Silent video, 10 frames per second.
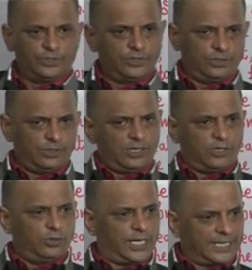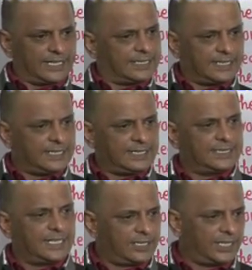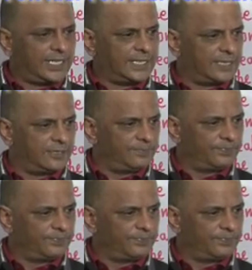You know how electricity is generated?